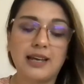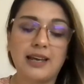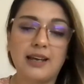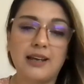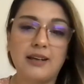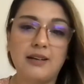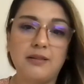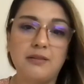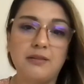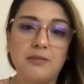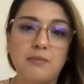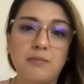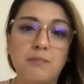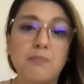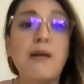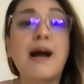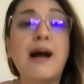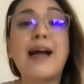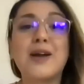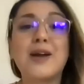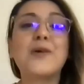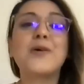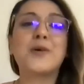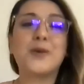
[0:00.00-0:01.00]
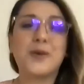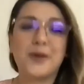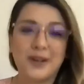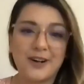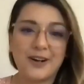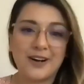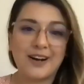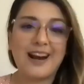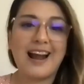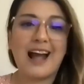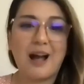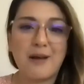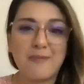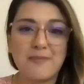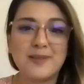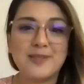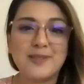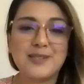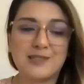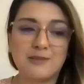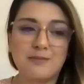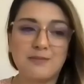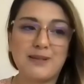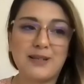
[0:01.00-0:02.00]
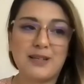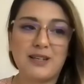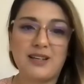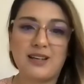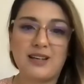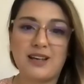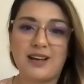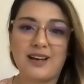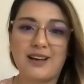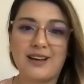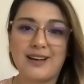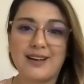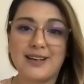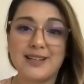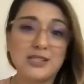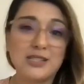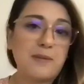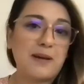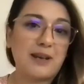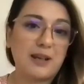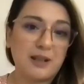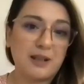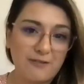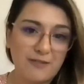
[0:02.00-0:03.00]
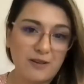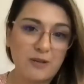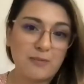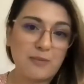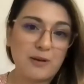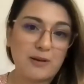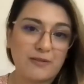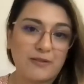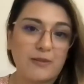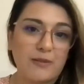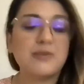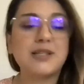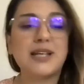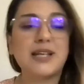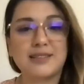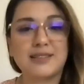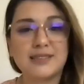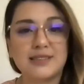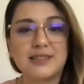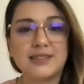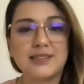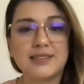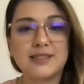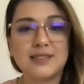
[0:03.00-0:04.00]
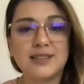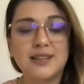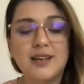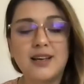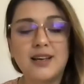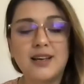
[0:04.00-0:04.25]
And my corner happens to be a Hispanic female from Texas.